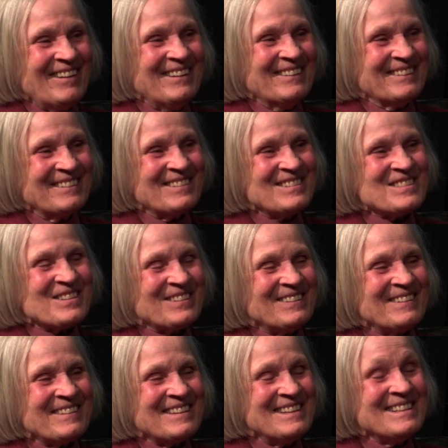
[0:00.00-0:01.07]
You know, those are
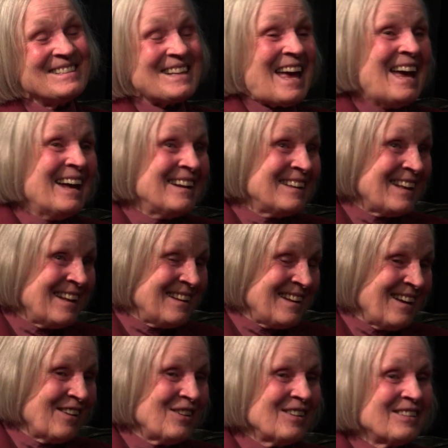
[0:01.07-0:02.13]
all things. And then
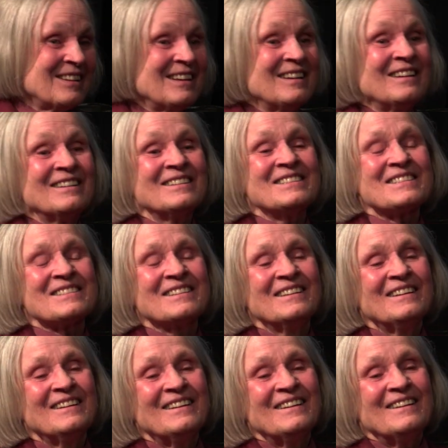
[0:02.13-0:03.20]
the other thing is
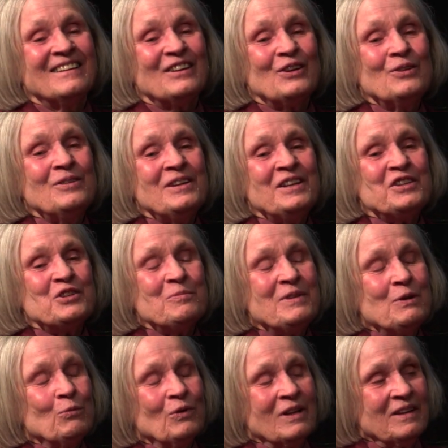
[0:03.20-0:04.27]
you need to
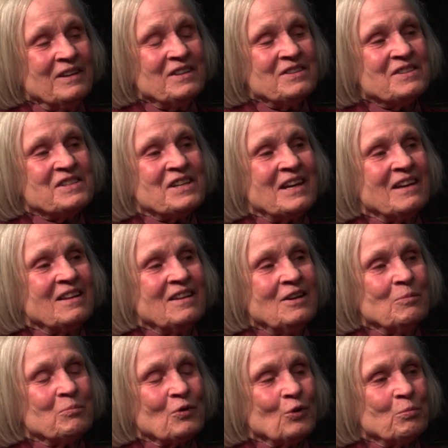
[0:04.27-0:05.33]
be willing to take the
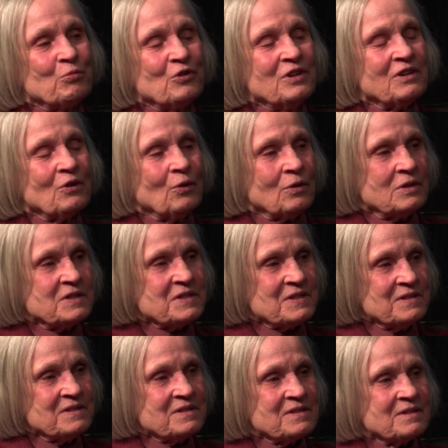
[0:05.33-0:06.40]
appropriate
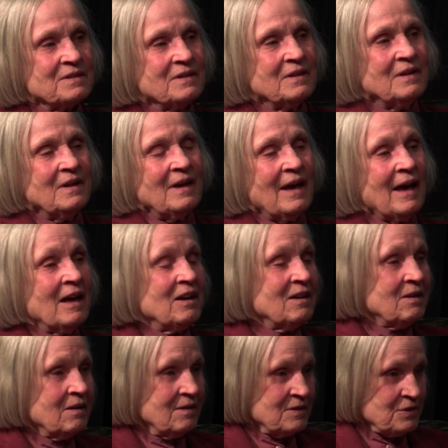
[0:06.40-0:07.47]
courses
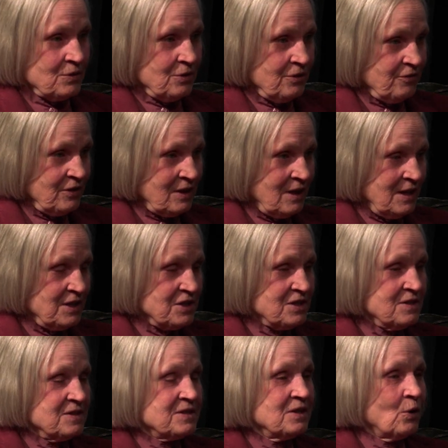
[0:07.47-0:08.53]
and
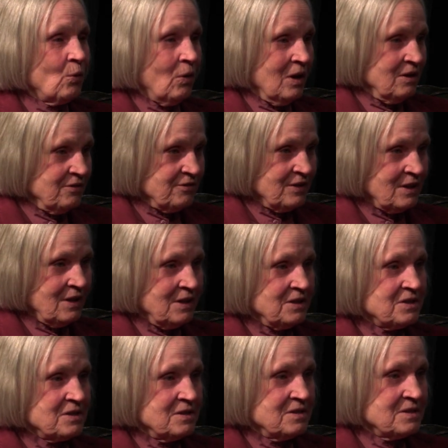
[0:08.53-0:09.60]
certifications and
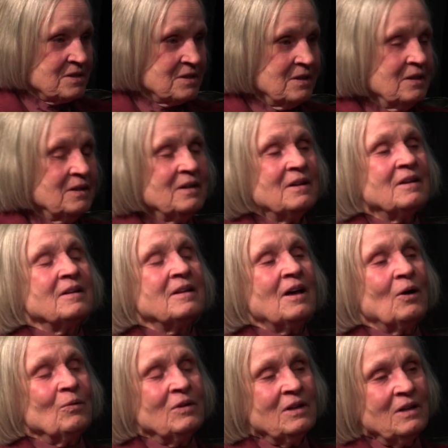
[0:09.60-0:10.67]
qualifications
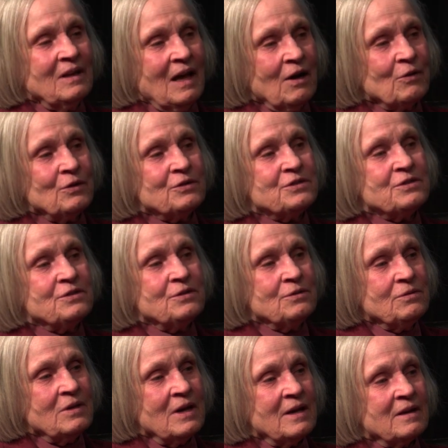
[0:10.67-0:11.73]
that will allow you to
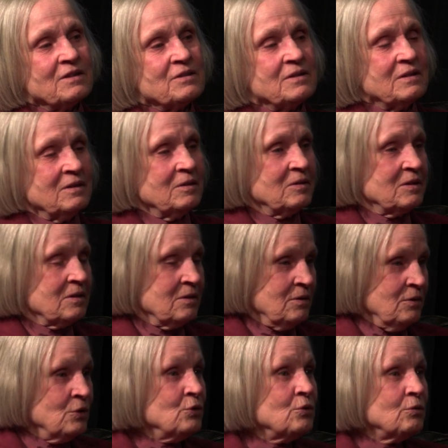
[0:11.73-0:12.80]
do that
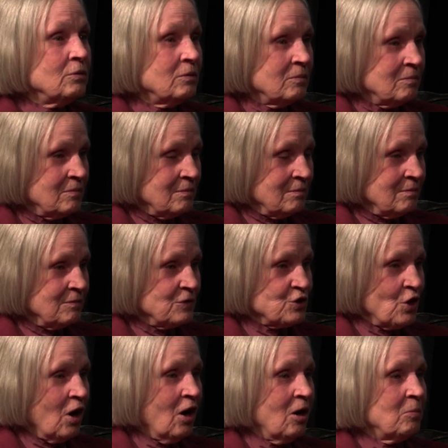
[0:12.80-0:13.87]
new
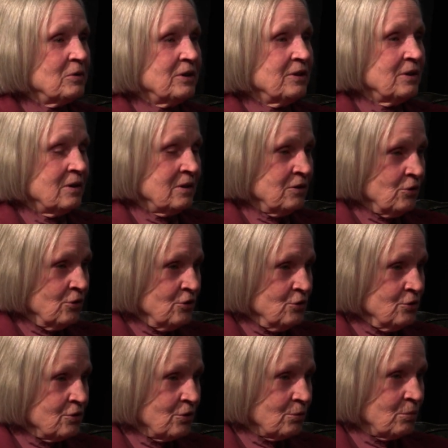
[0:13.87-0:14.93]
job in your
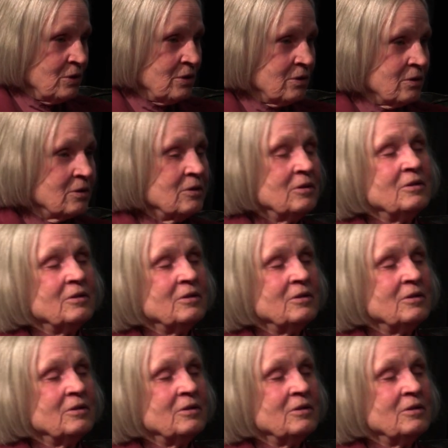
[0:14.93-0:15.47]
new career.